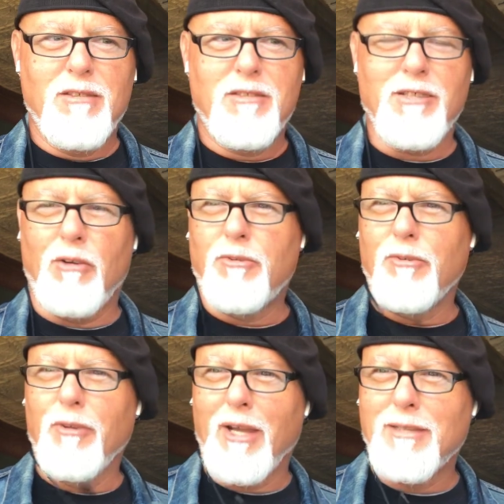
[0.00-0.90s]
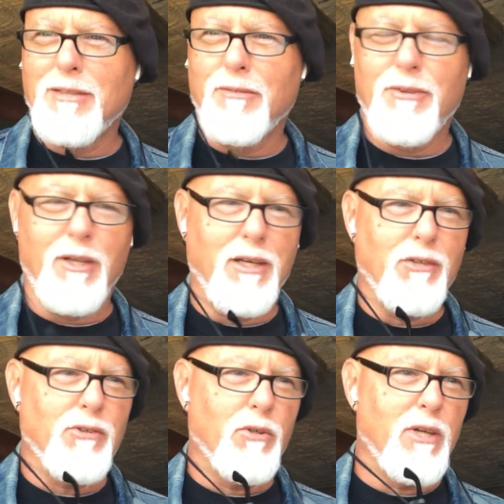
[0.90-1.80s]
self-reflective
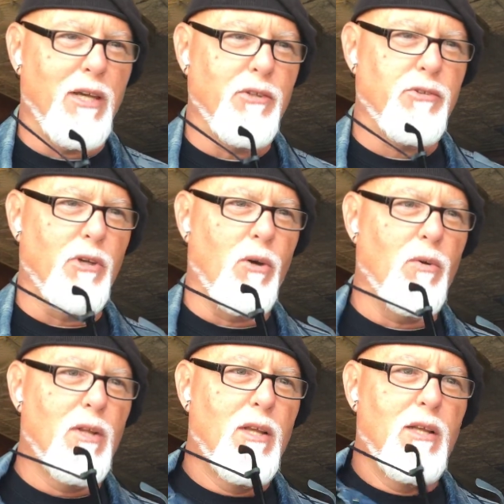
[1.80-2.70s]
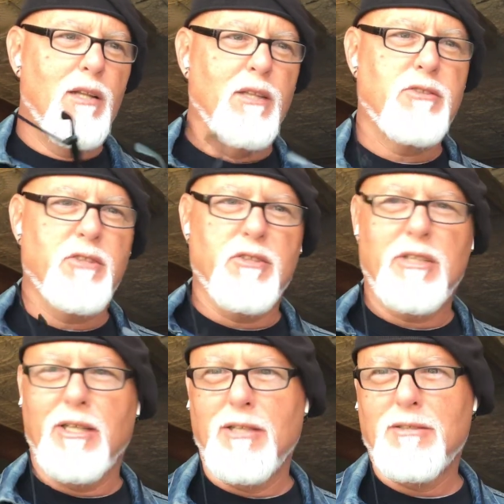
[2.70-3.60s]
things, okay? So let's just
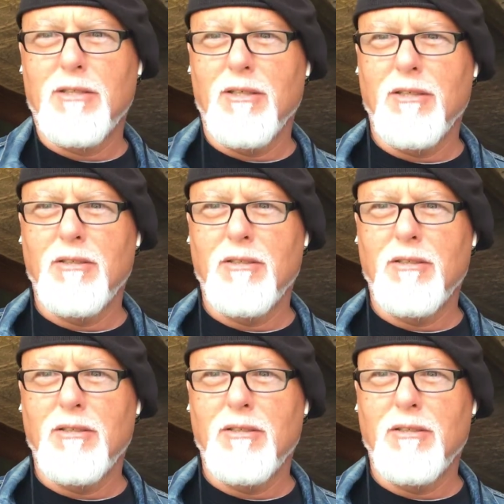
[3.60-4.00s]
get into